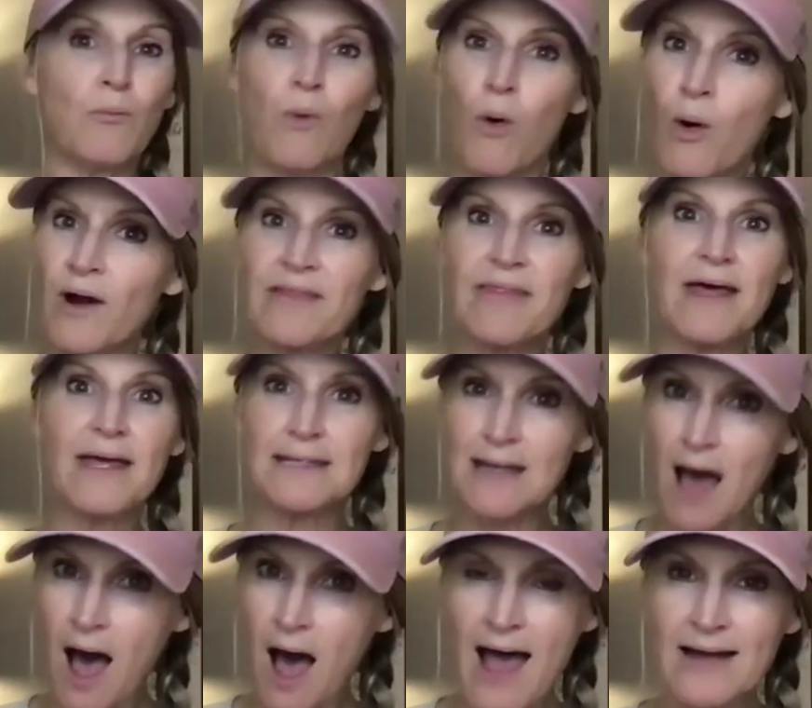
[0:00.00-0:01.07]
more than
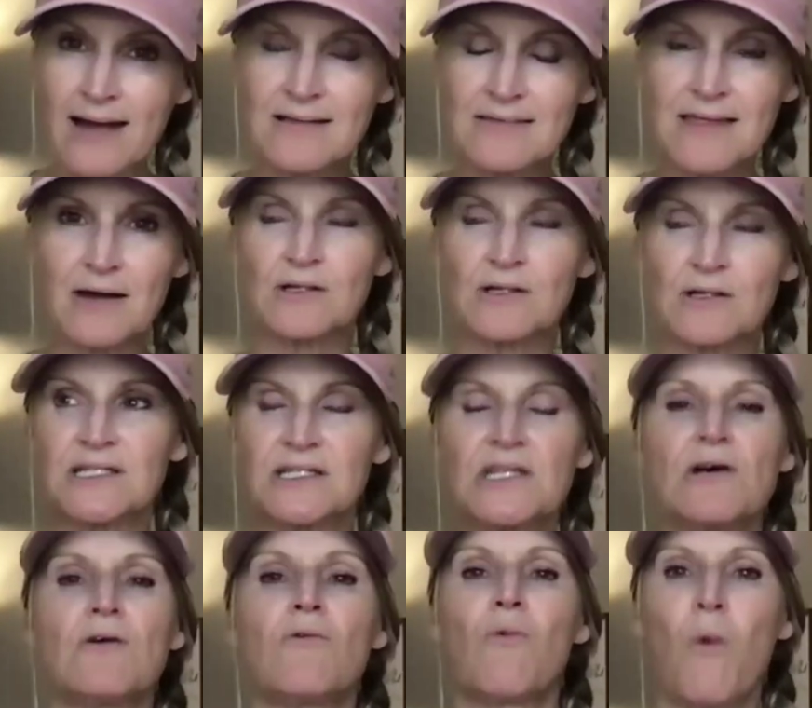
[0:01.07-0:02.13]
not, that are
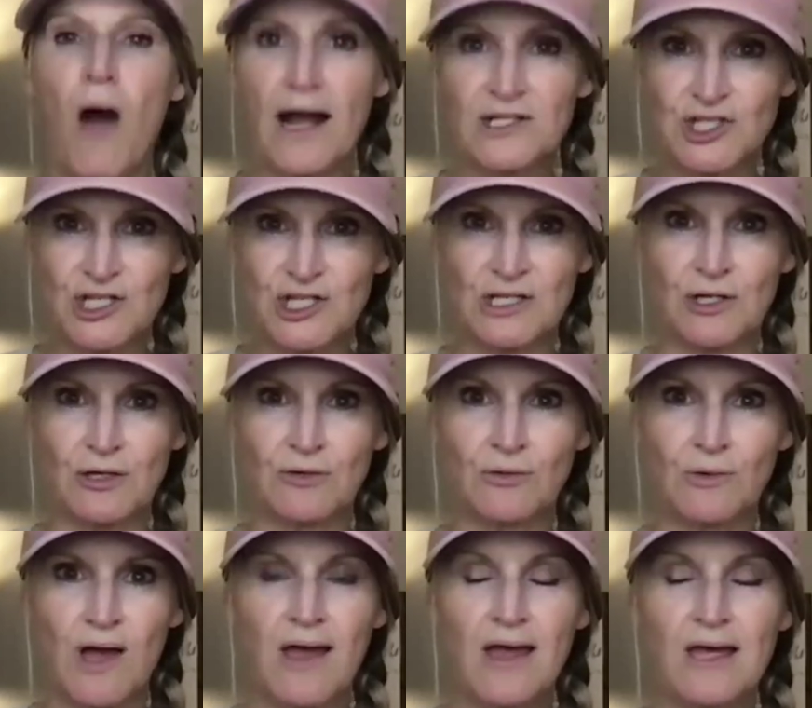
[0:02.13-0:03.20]
still watching you.